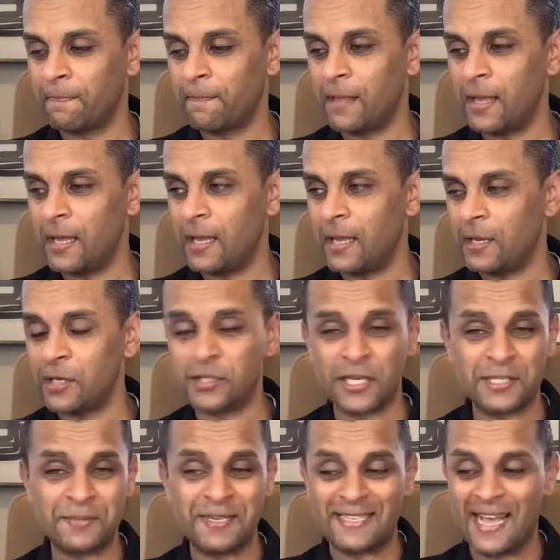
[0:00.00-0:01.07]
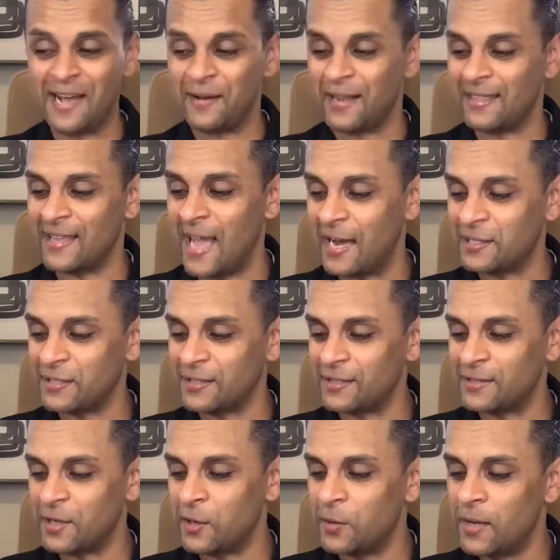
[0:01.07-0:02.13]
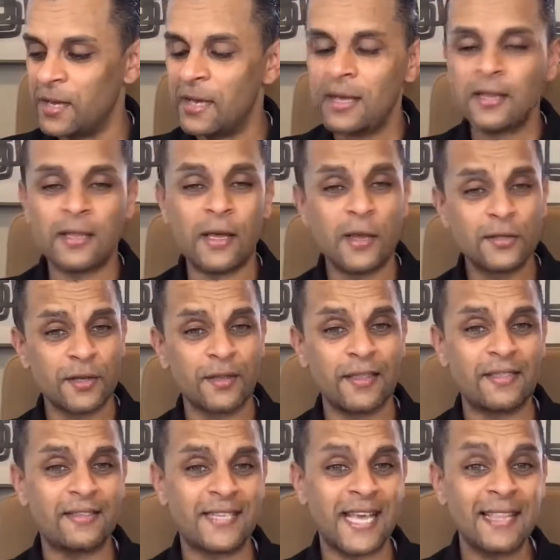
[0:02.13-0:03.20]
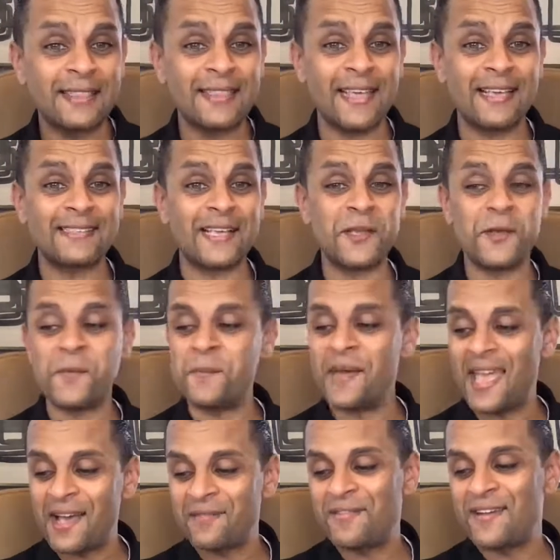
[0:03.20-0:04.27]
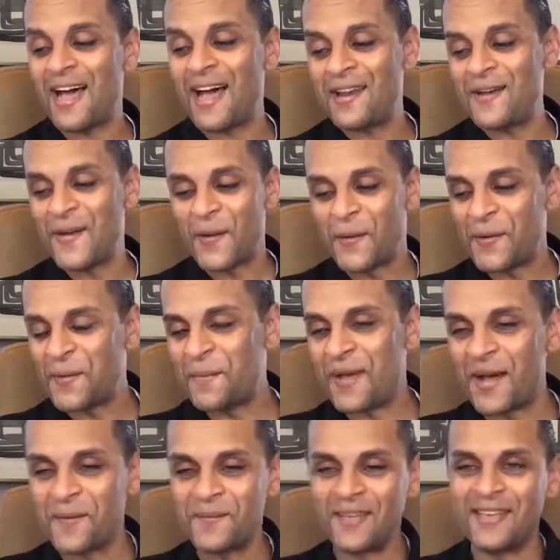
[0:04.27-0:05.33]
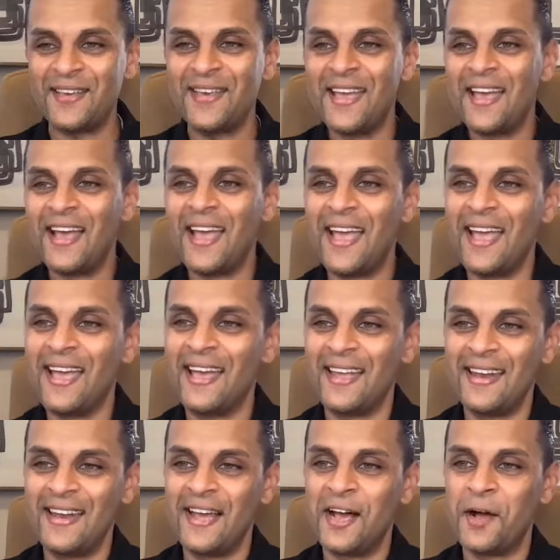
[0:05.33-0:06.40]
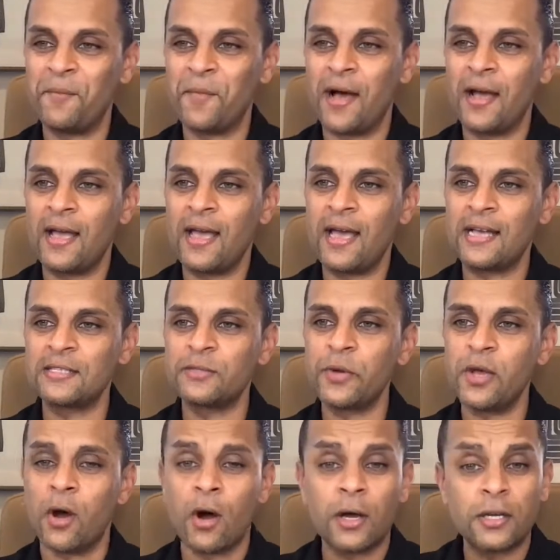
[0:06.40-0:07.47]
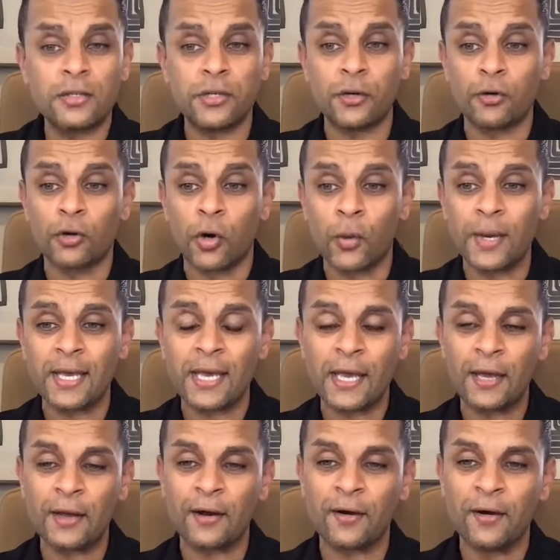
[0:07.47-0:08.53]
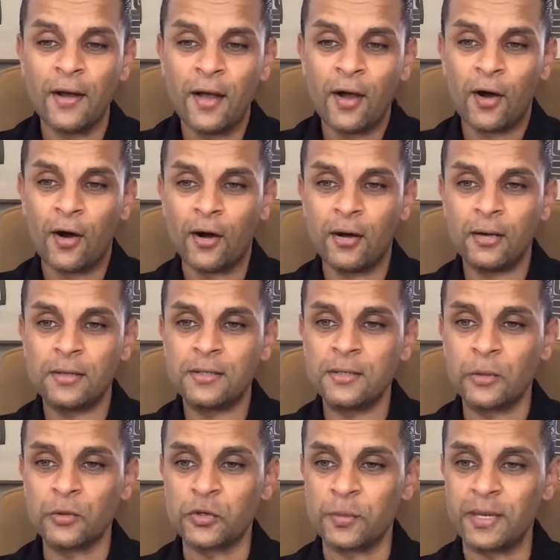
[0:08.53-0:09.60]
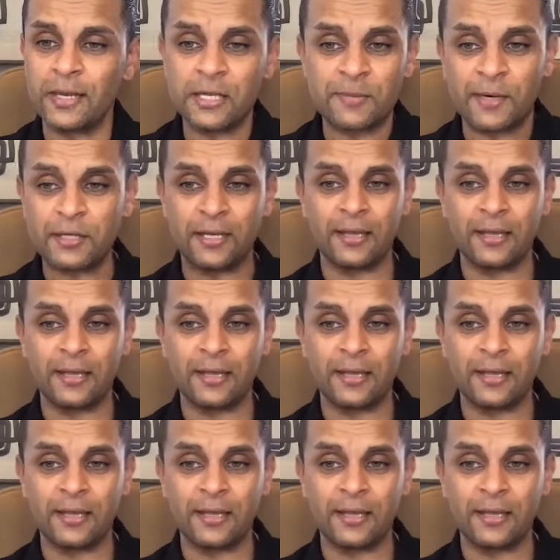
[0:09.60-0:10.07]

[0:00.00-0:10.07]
it shuts me down, actually. So these are the 10 things that you may have not known about me. And as we all continue growing here on social media, especially